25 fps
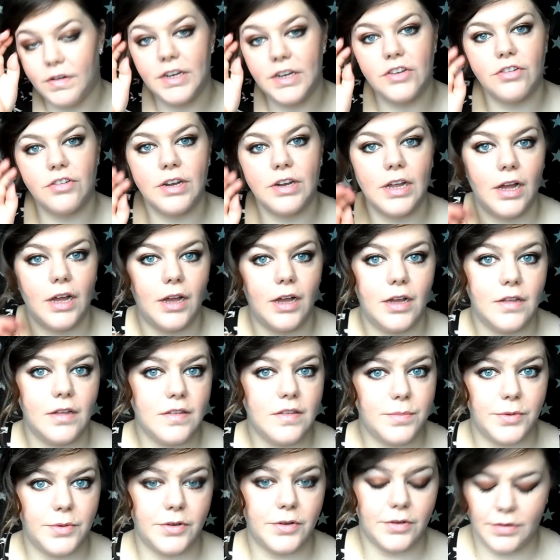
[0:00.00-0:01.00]
featuring her
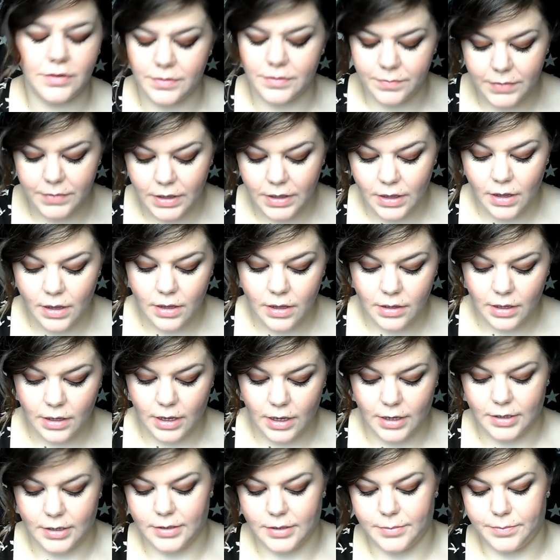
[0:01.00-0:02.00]
husband.
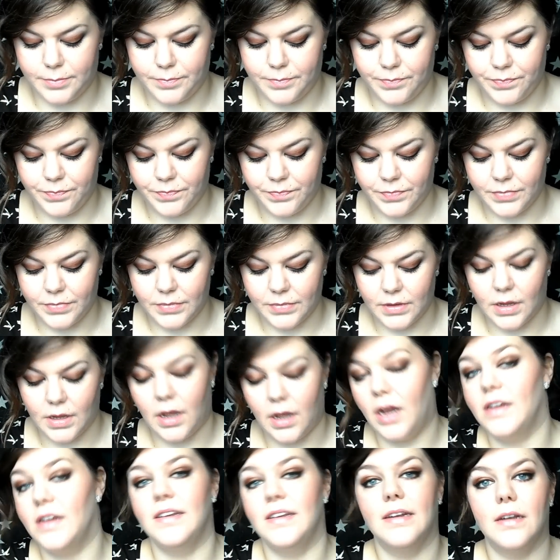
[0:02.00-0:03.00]
Um,
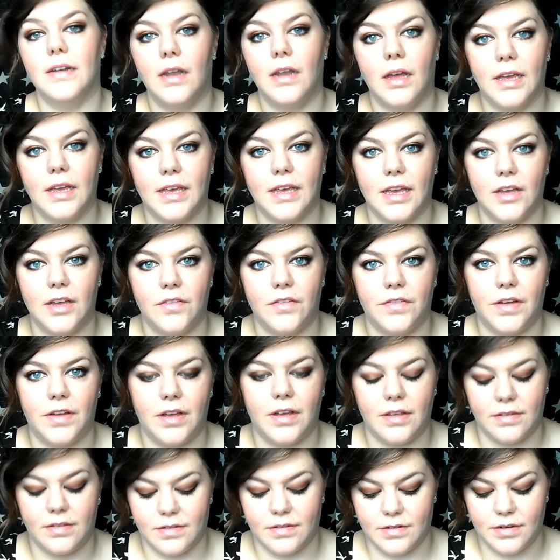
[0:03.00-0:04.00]
I didn't like it at
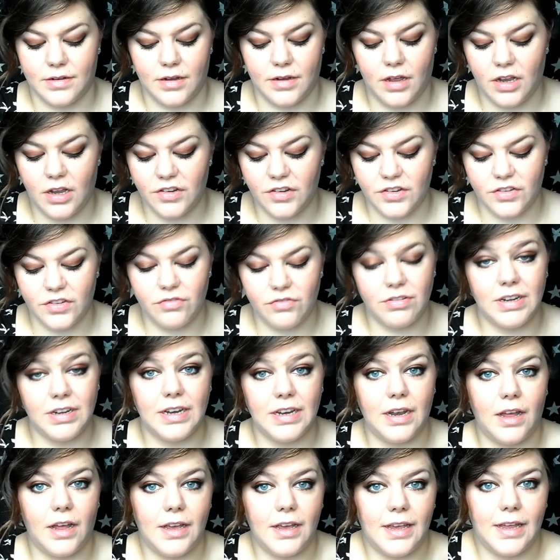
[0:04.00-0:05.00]
first. I just
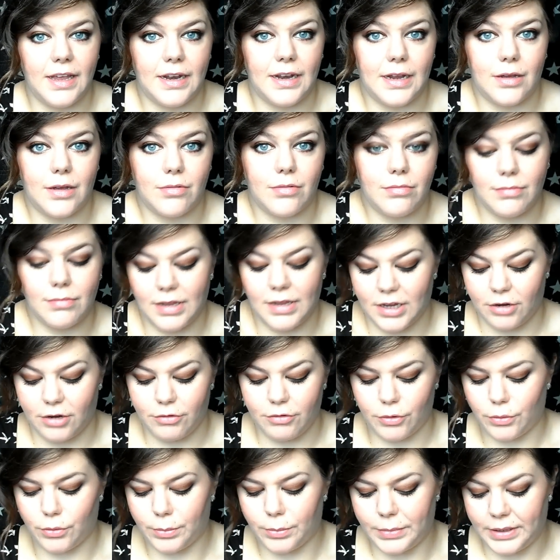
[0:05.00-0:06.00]
really like it now. It
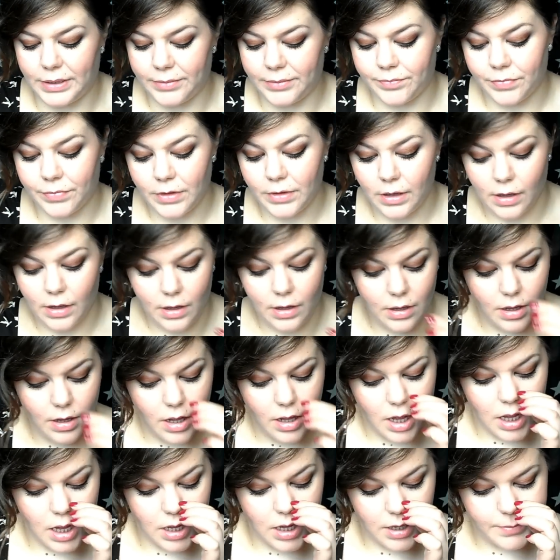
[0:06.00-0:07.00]
grew on me.
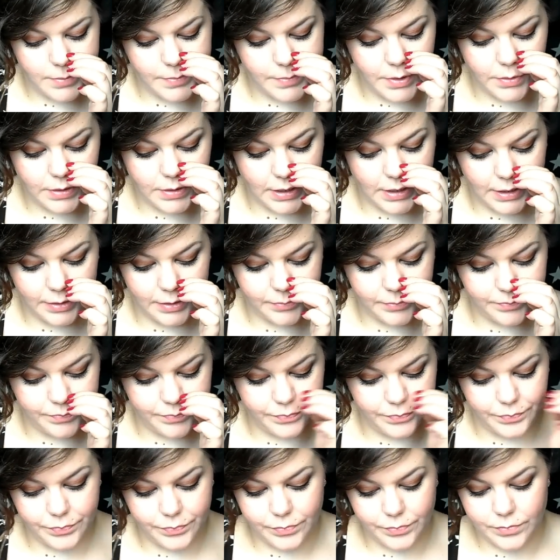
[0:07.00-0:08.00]
Um, okay.